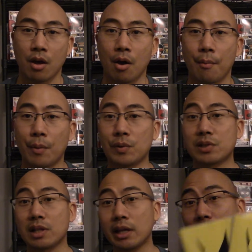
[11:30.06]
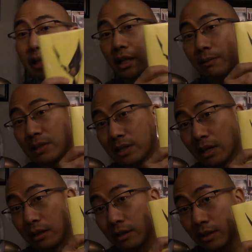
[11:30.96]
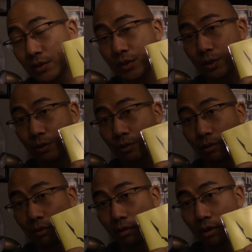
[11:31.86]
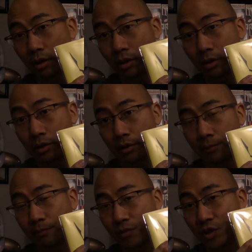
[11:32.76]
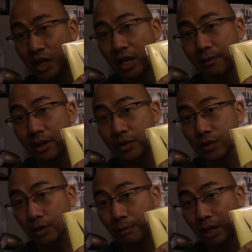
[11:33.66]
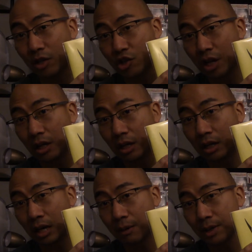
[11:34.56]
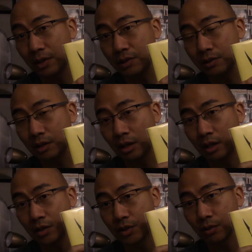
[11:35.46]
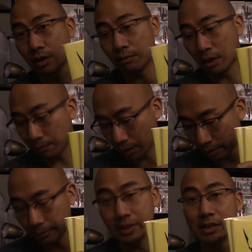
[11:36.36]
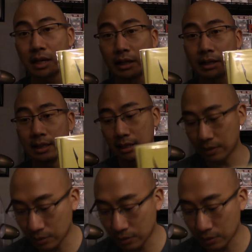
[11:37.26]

Most likely going to be selling these 2. Check out my Instagram again, Jangy Comics on Instagram. I'll probably be selling these.